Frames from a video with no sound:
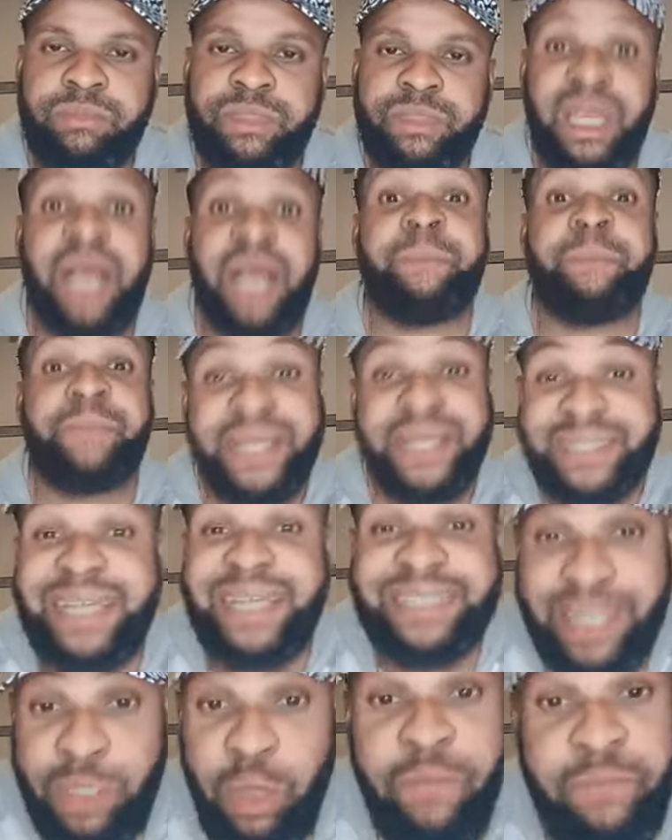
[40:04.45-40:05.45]
They are
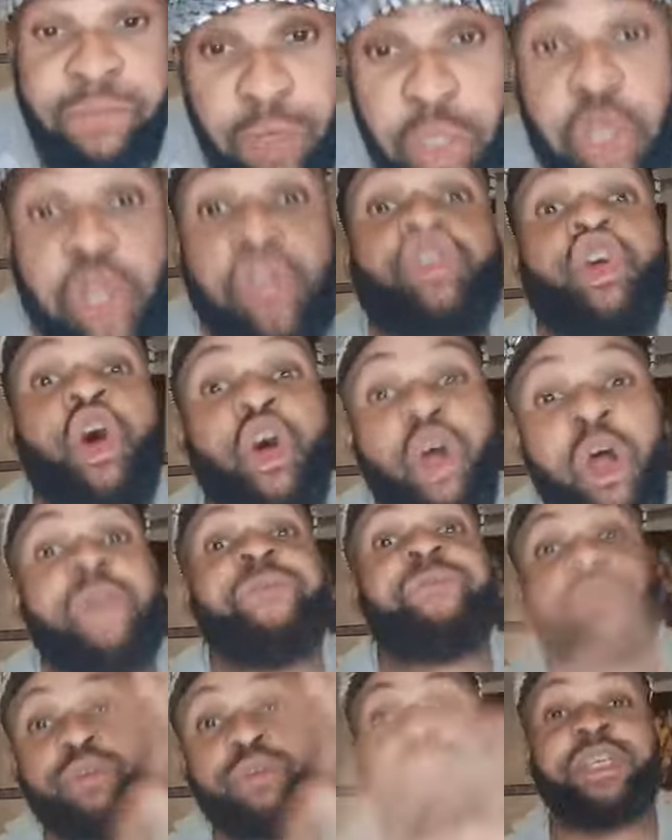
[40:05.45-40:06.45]
better than your
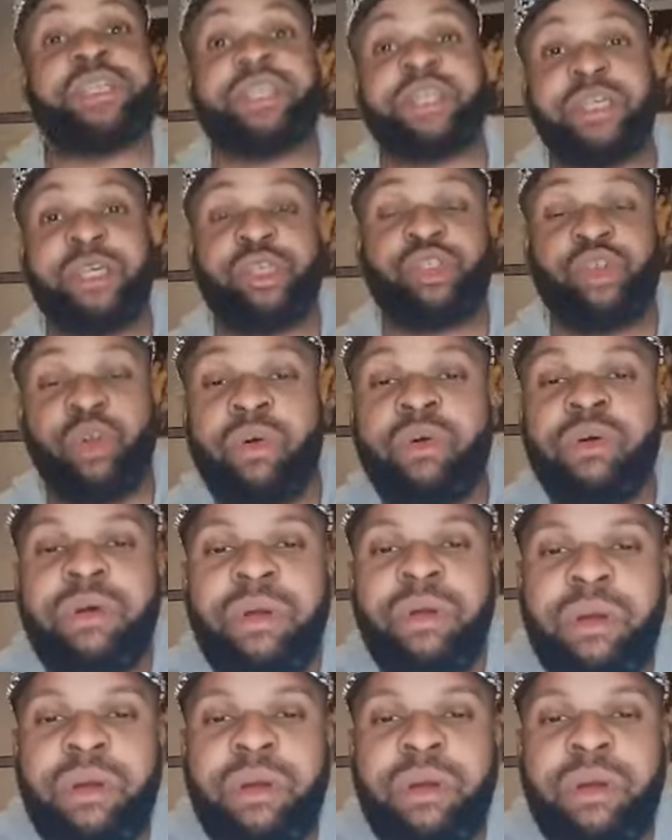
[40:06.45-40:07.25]
own food generation.